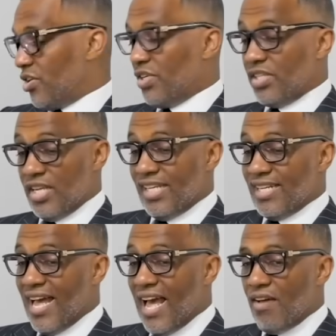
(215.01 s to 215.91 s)
because he would
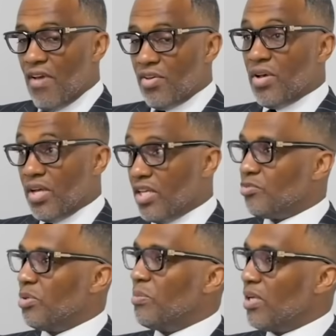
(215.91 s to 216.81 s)
talk to him about
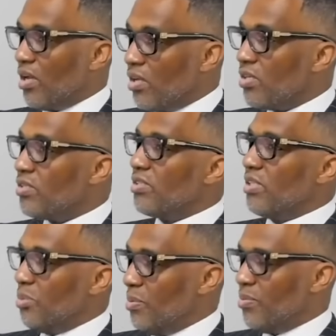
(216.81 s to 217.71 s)
that.
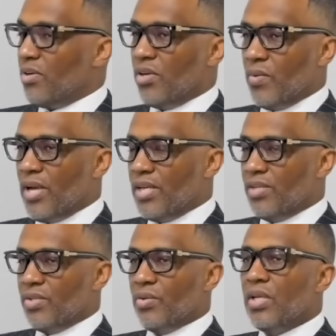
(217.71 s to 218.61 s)
And they
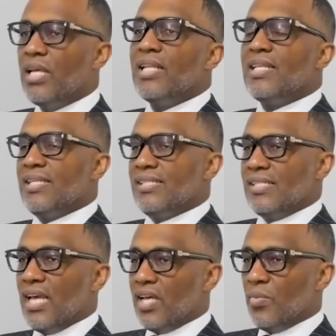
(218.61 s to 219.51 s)
never liked it
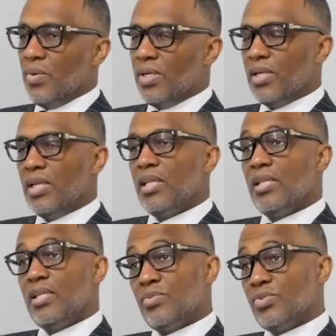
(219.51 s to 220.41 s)
because some of you
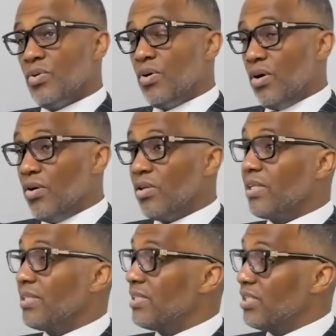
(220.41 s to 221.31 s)
brothers, they, they'll even
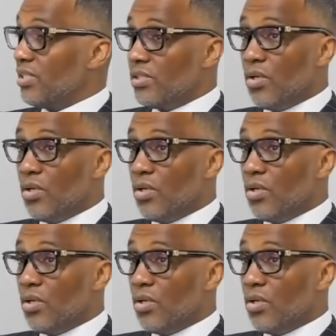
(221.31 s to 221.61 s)
tell Kevin,